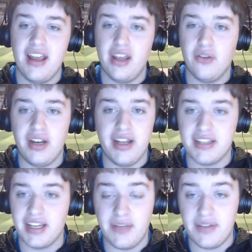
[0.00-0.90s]
It really
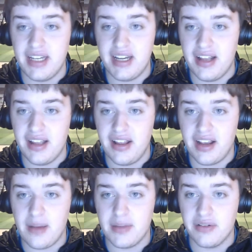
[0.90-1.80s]
is. I can even see in, in
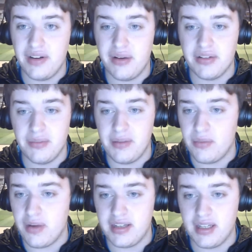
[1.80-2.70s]
the comments right now, some
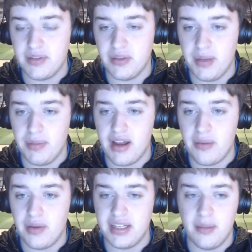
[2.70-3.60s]
people wanting him, some people
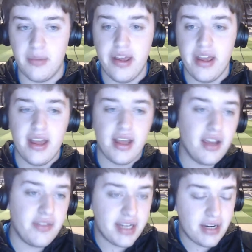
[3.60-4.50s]
not wanting him.
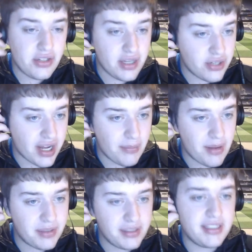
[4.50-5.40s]
Uh, the Danish Yid channel
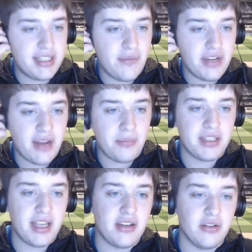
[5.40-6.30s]
member says seventy-eight
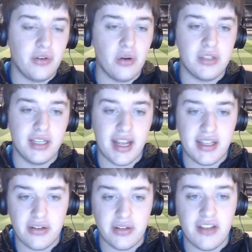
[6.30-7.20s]
percent of goals
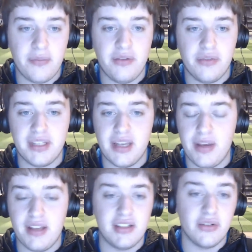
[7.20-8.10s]
against us have been from set
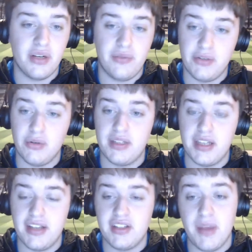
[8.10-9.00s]
pieces or individual
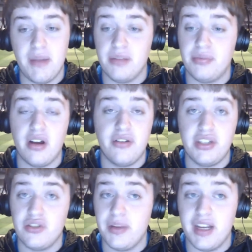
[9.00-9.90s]
mistakes, so maybe the
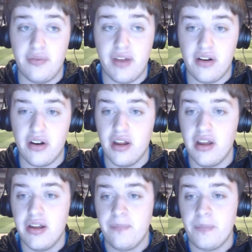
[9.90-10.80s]
priority should be a defender.
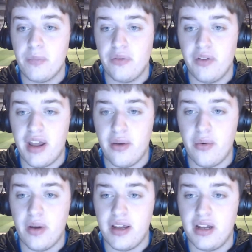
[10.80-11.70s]
But for
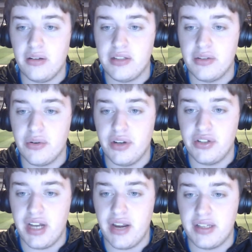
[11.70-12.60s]
now, uh, it looks as though
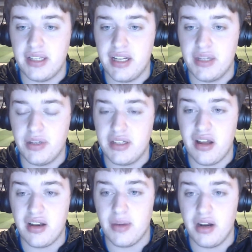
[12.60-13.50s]
Christian Eriksen is what
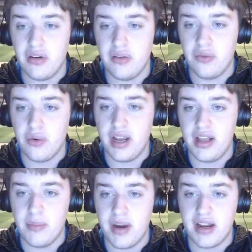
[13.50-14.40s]
Tottenham are looking for
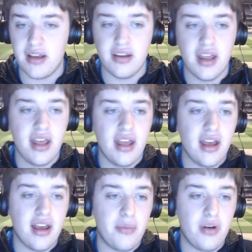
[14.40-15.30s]
in the market.
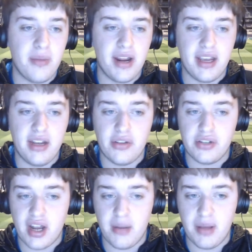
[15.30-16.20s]
Uh, Paul Markey, another
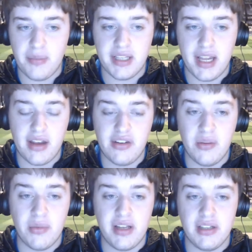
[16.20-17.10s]
channel member, saying, in
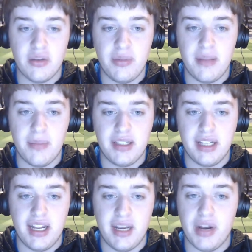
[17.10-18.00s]
two minds, could be the
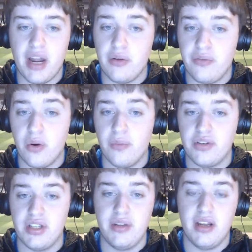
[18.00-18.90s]
missing link, but out of form
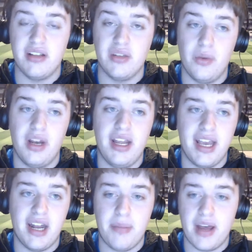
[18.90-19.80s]
for two years. Will he
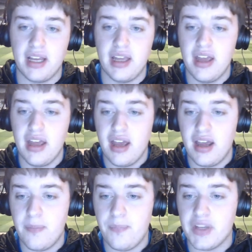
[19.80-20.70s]
get it back?
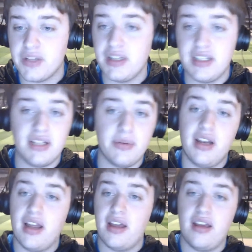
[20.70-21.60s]
Um, I just want to say as
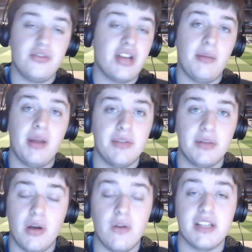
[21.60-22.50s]
well, uh, channel members
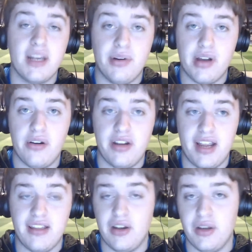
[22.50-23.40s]
will always get
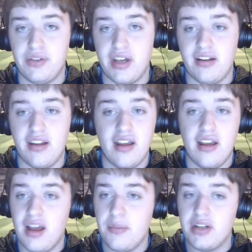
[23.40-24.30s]
priority in the live chat.
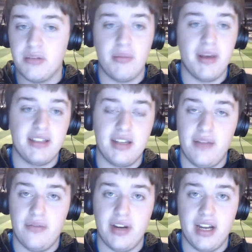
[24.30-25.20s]
Um, I'll do my best to
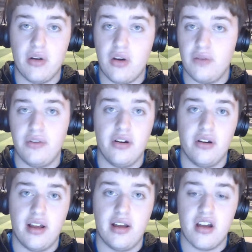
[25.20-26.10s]
leave, read out all of
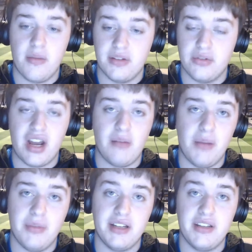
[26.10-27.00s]
your uh, comments. So channel
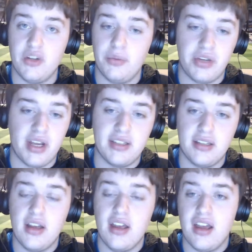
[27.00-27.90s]
members and super
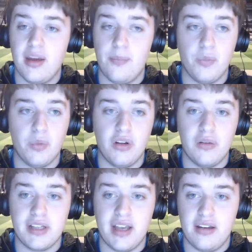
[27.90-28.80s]
chats um, will
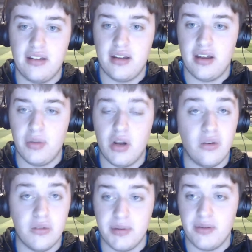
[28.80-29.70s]
always get uh, will
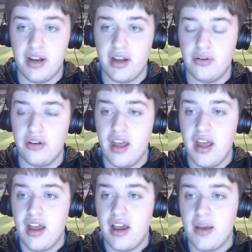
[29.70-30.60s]
always be read out.
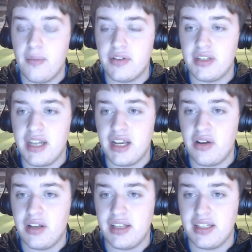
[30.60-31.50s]
Um, just take a
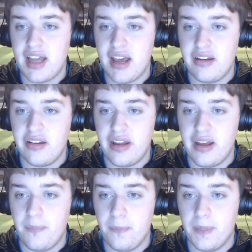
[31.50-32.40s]
look at this stat
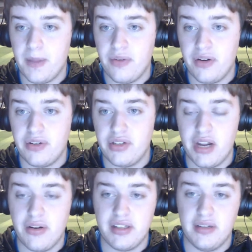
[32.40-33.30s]
um, for Christian
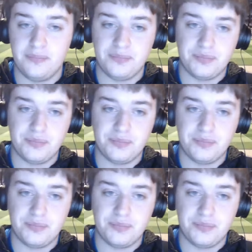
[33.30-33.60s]
Eriksen.